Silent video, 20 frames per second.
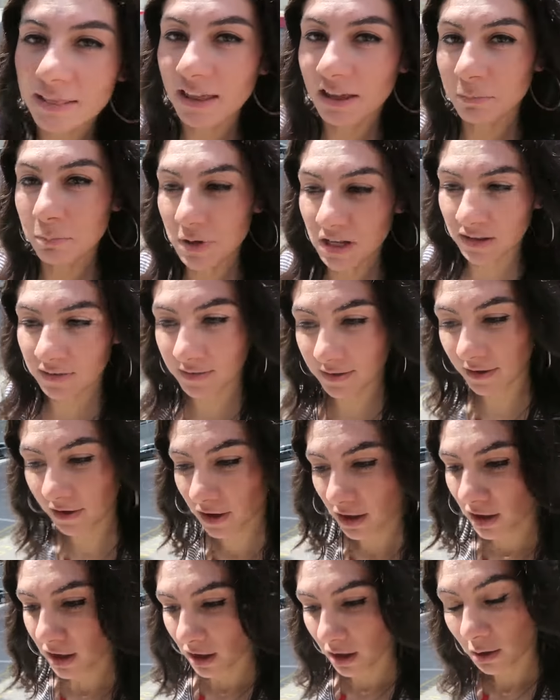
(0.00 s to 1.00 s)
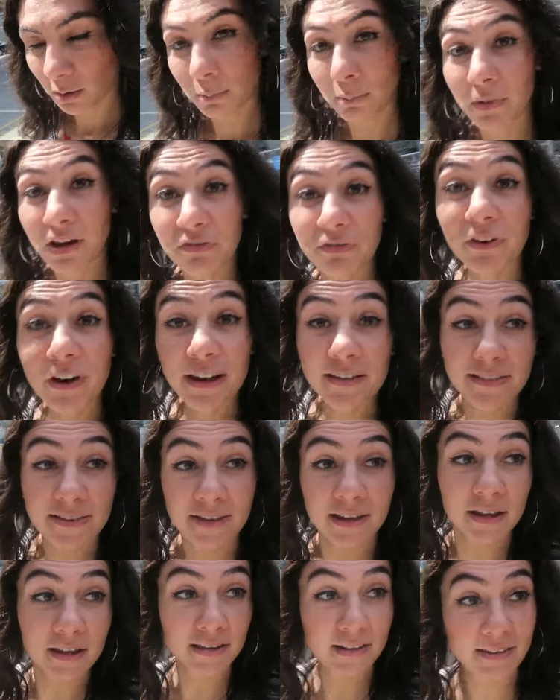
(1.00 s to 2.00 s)
that means, my
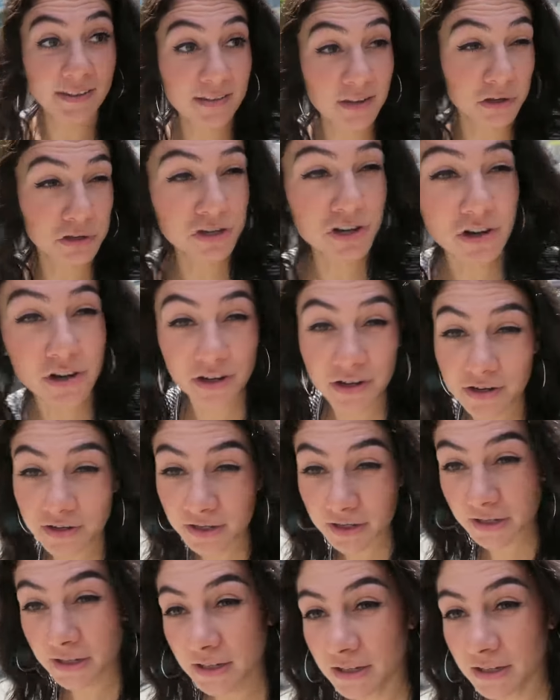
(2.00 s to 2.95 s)
friends, this is our car.